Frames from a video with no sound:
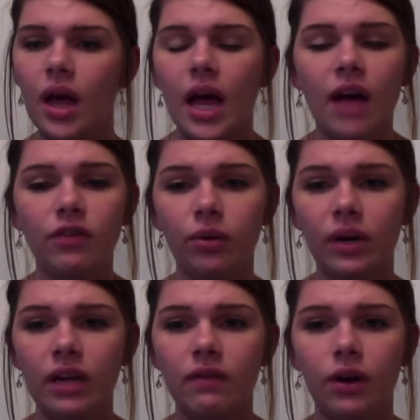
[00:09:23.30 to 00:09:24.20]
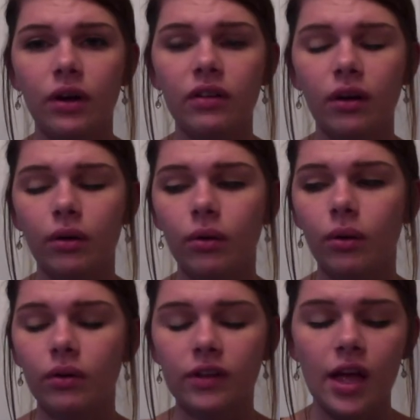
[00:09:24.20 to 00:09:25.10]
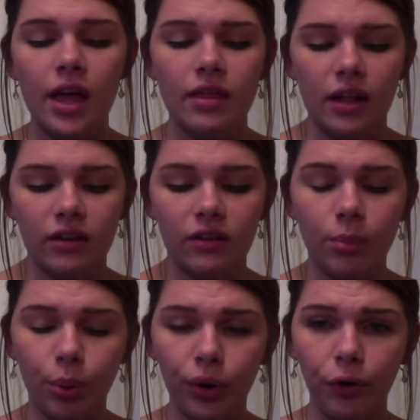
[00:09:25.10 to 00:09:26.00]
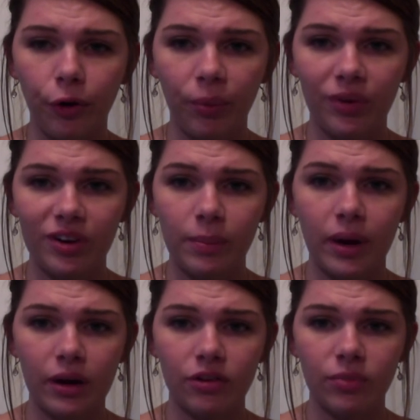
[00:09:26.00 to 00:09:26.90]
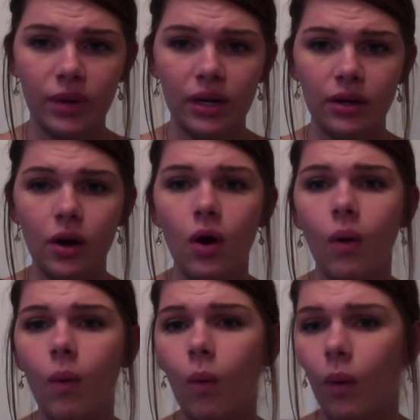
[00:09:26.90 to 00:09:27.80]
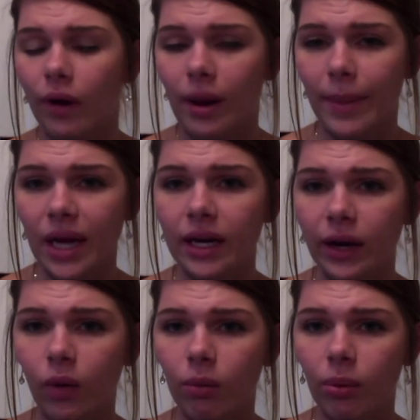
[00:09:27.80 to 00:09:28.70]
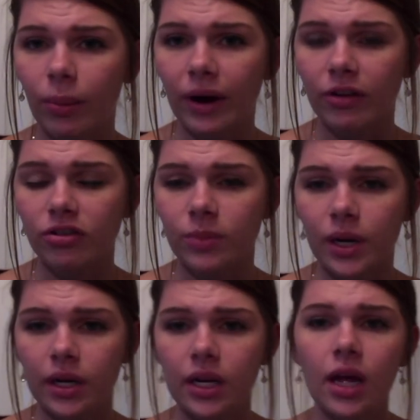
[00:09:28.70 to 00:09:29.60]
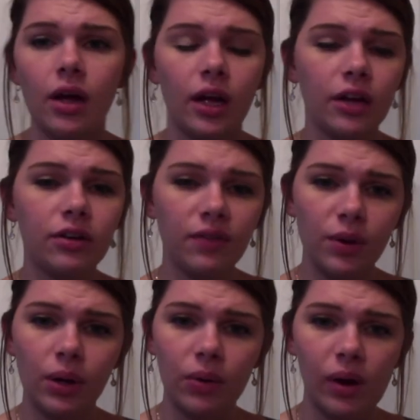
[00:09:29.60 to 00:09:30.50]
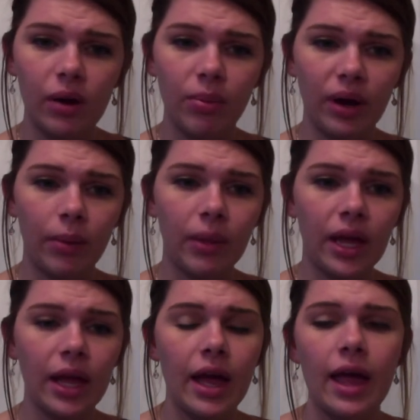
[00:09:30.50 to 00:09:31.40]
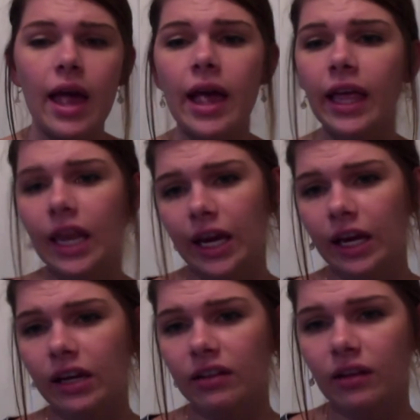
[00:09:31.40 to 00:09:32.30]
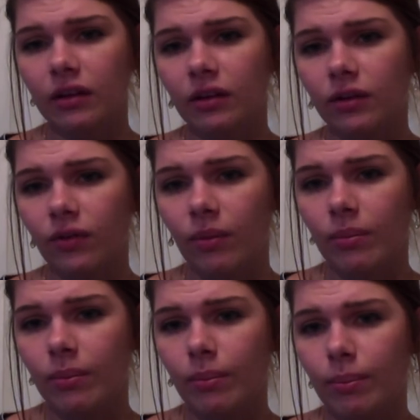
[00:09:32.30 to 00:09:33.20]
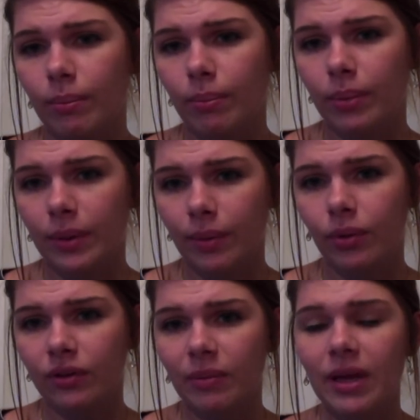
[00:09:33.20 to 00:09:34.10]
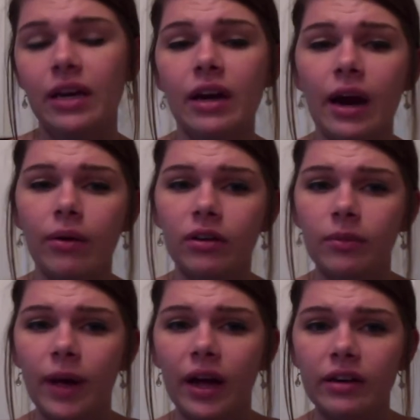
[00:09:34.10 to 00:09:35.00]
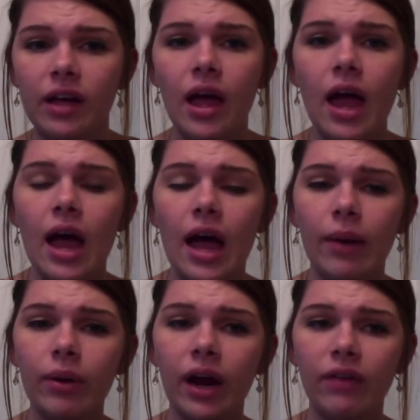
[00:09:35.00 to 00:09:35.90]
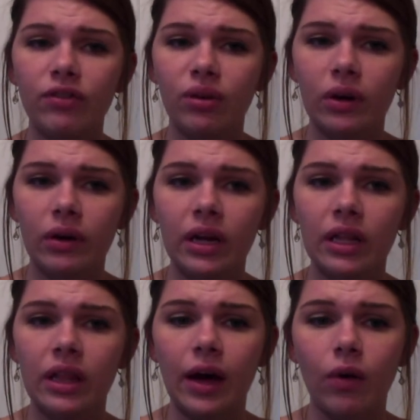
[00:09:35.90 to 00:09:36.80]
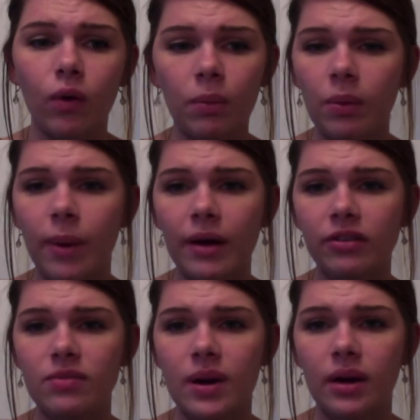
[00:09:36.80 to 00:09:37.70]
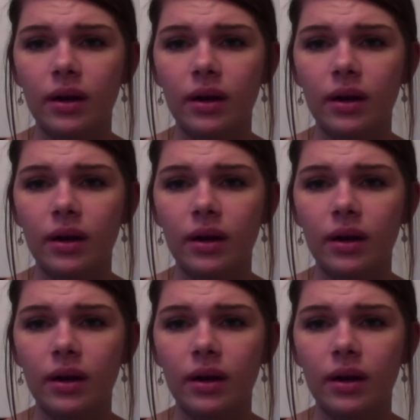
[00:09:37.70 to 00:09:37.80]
After reading various articles that support corporal punishment or abandon corporal punishment, interviewing Rick Bramley, and getting a consensus from people whose opinion I respect, I would have to agree that corporal punishment